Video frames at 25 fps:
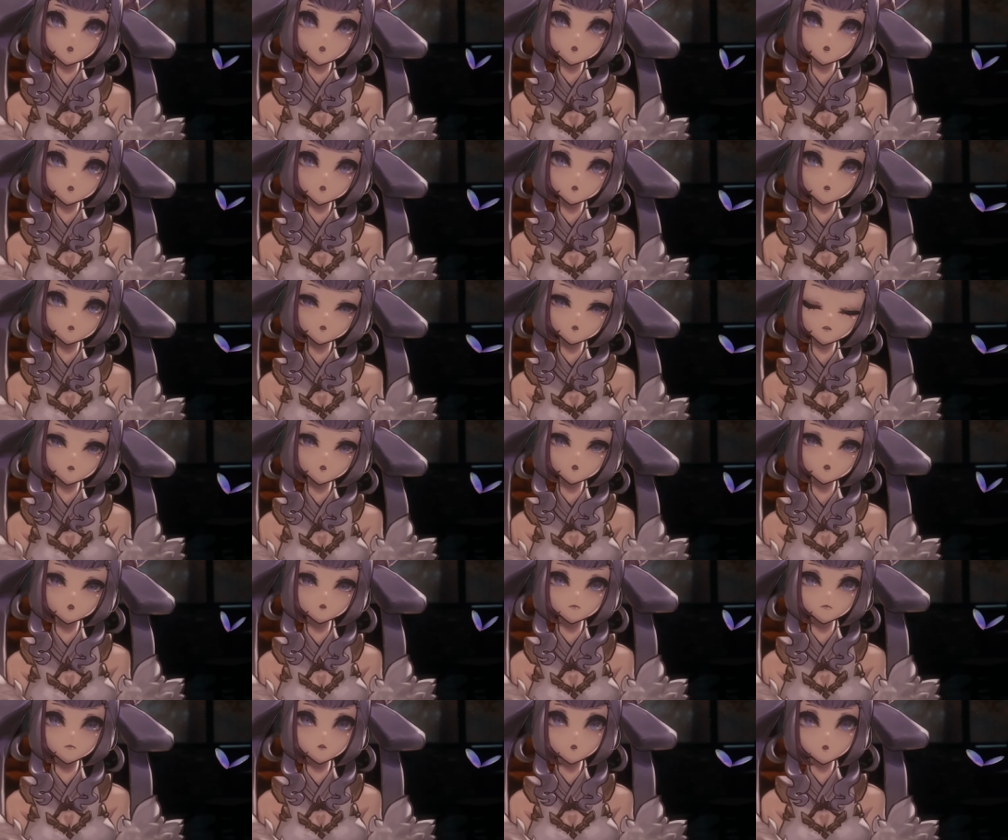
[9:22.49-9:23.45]
So I
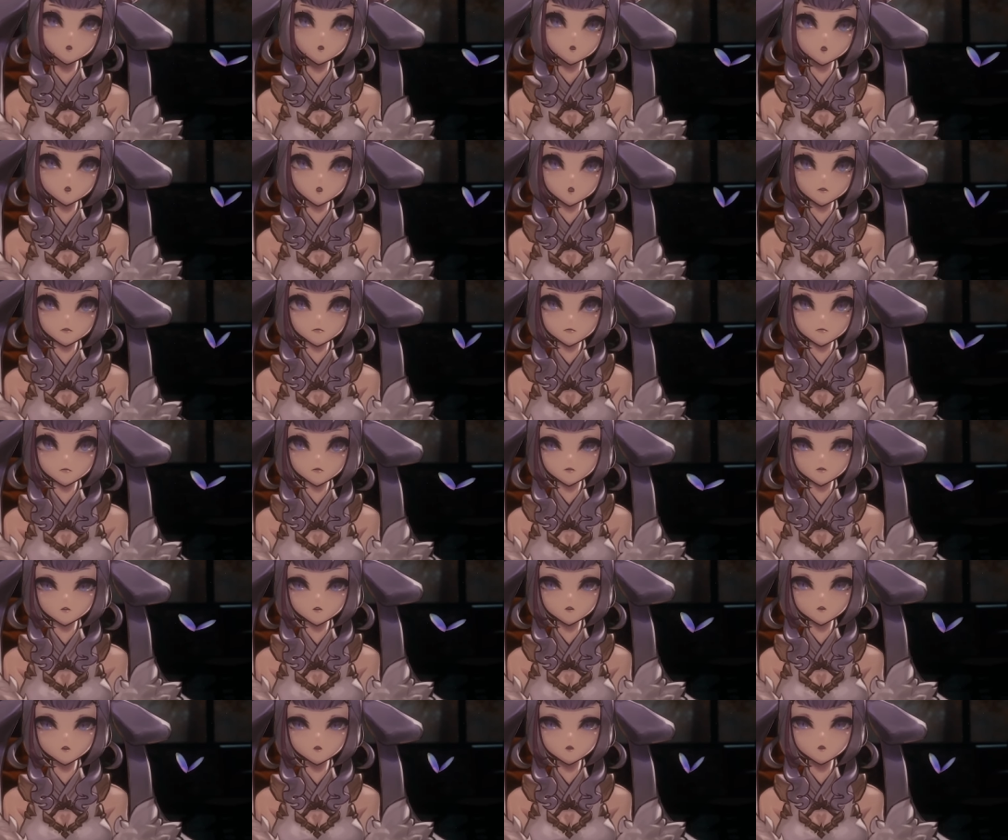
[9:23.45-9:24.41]
want you
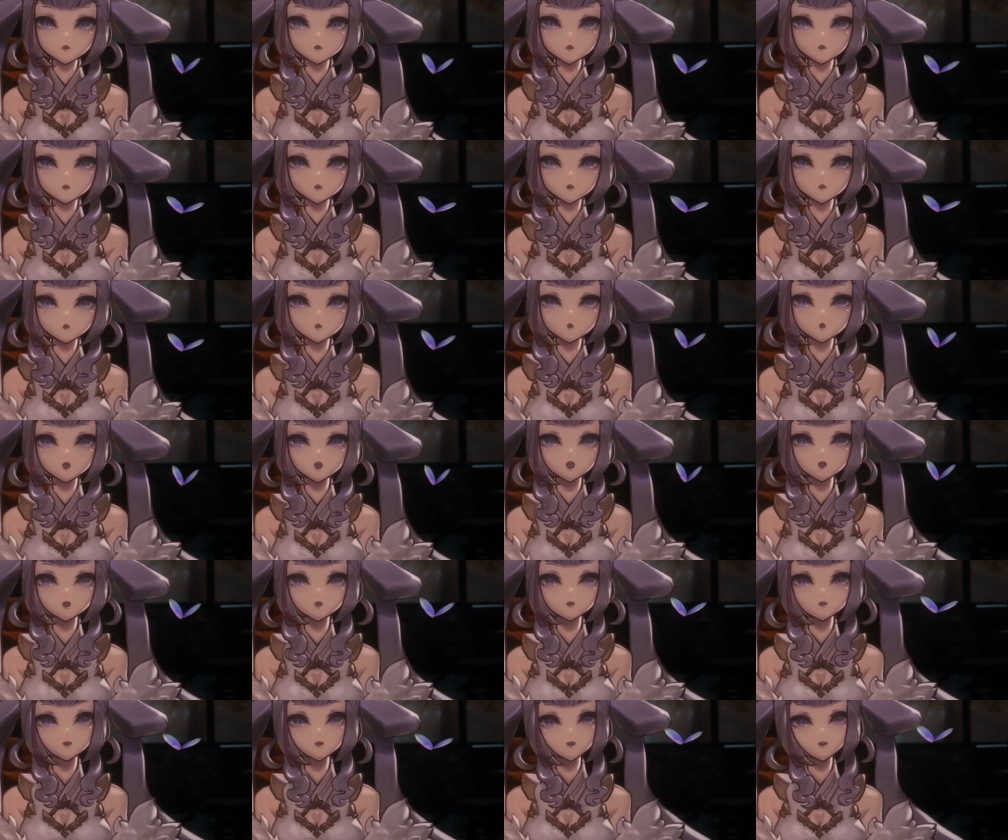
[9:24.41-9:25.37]
to
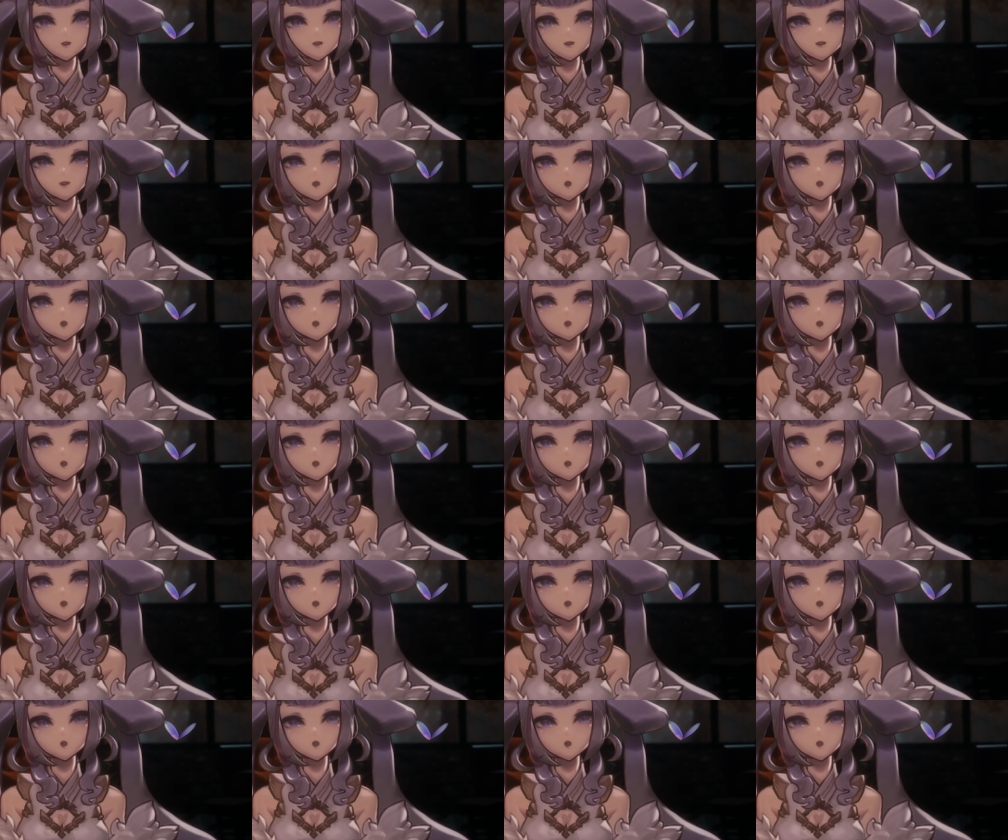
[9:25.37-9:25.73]
ask yourself